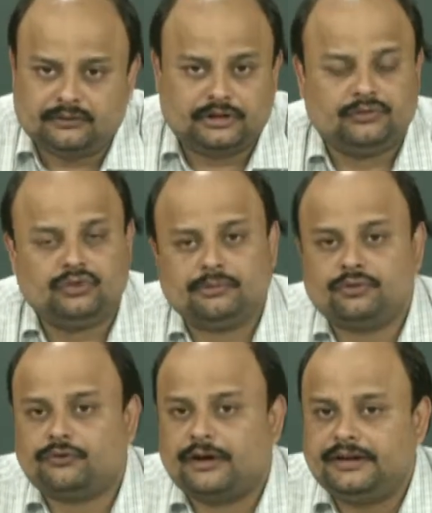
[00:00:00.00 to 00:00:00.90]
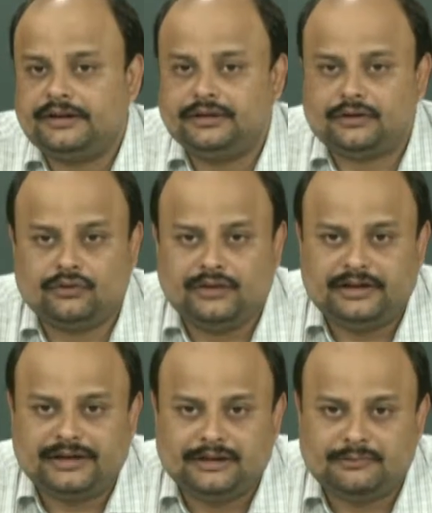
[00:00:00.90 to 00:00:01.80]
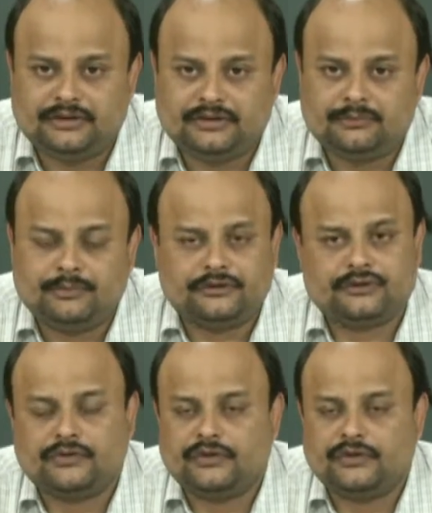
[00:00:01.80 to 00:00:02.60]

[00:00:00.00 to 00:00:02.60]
then you have to find the equivalent diameter based on